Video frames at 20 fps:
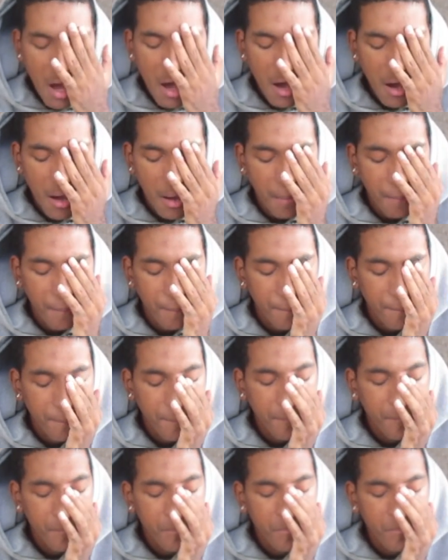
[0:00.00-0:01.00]
I'm
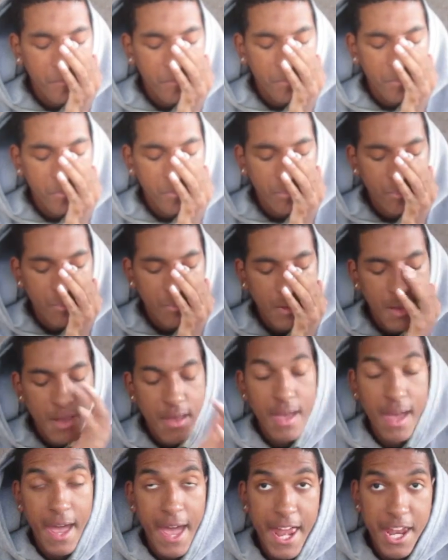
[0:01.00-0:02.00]
saying?
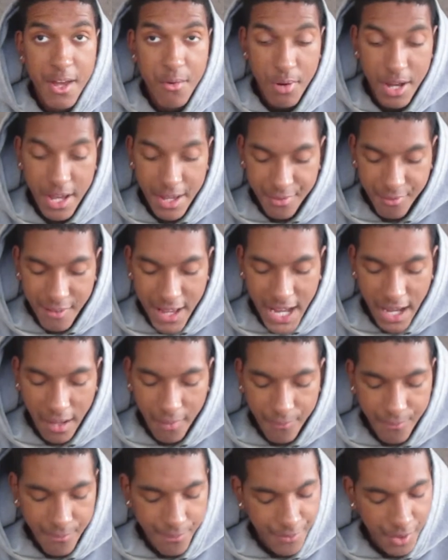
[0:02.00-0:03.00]
Anyways, like
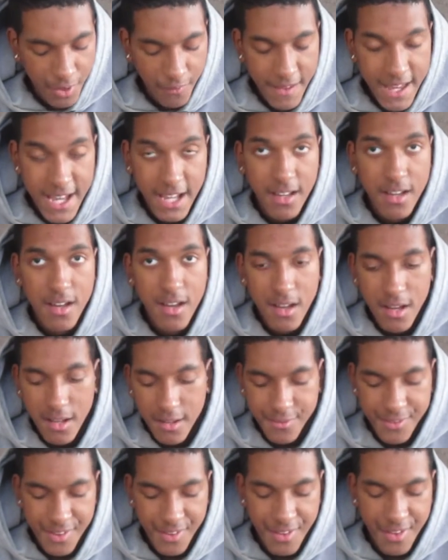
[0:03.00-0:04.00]
the link
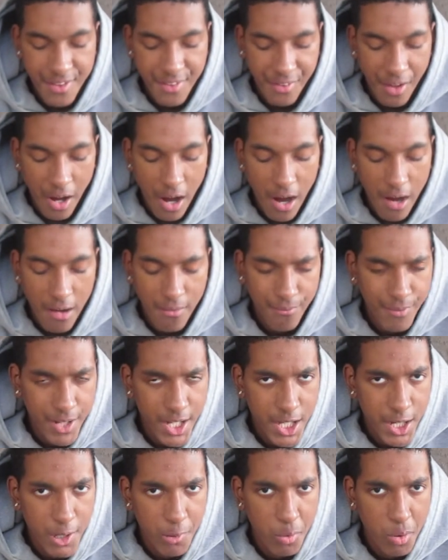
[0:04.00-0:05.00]
to this
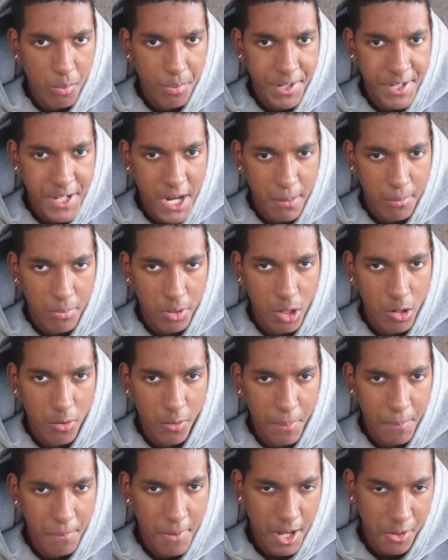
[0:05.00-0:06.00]
video will be down below
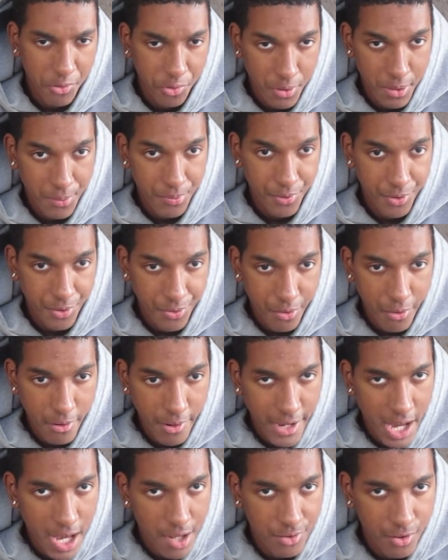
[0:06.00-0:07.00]
in my description, so
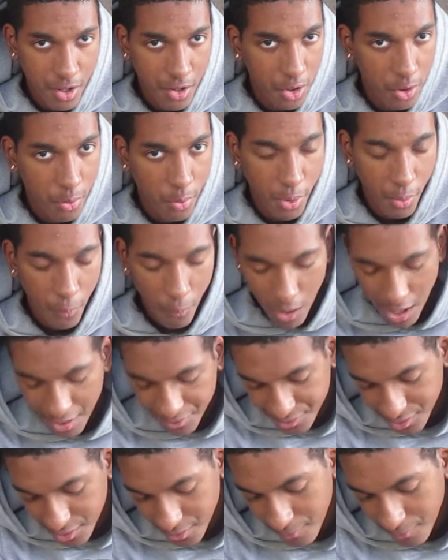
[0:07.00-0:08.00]
in case y'all don't want to watch this